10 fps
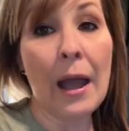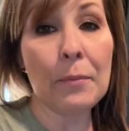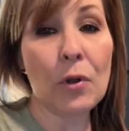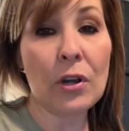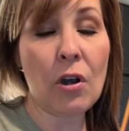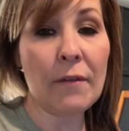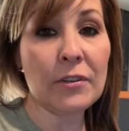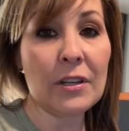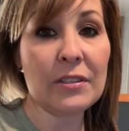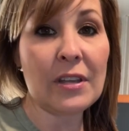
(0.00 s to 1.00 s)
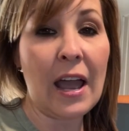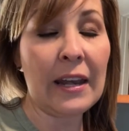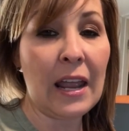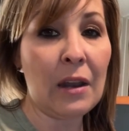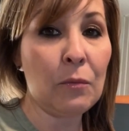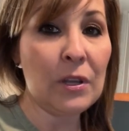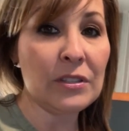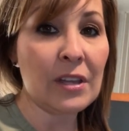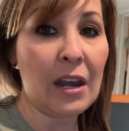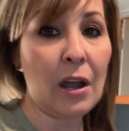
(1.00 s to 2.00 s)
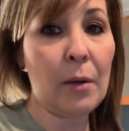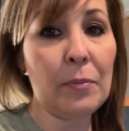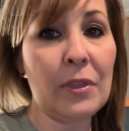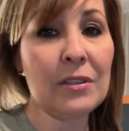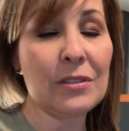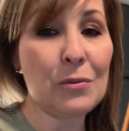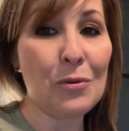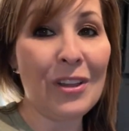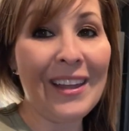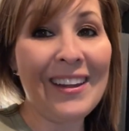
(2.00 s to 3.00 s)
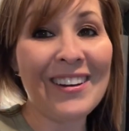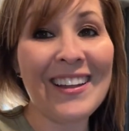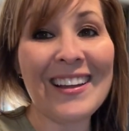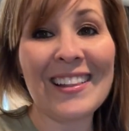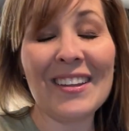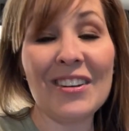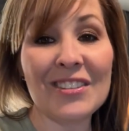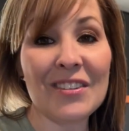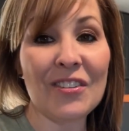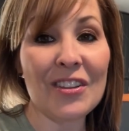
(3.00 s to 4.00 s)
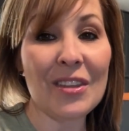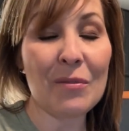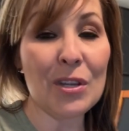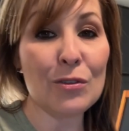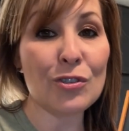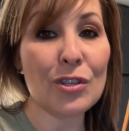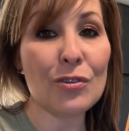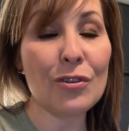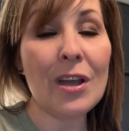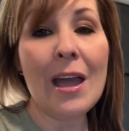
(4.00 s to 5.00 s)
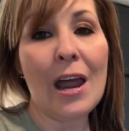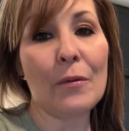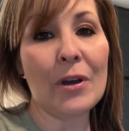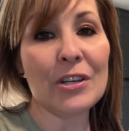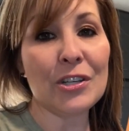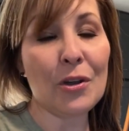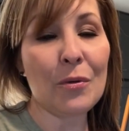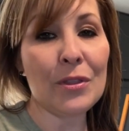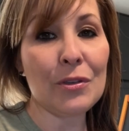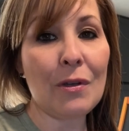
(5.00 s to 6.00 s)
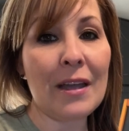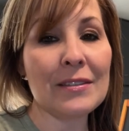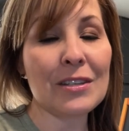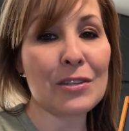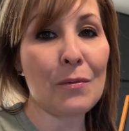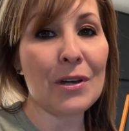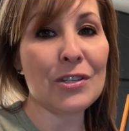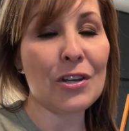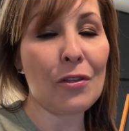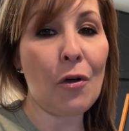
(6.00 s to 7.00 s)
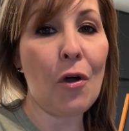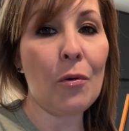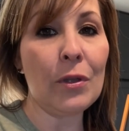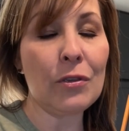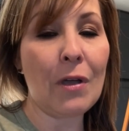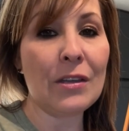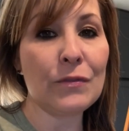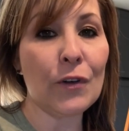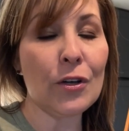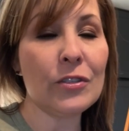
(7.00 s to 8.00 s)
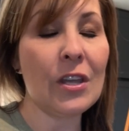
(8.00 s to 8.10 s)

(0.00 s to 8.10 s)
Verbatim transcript: put it off to the side, and we set up this school area a little different than we usually do. And I want to share it with you guys because I want to share the haul with you guys first.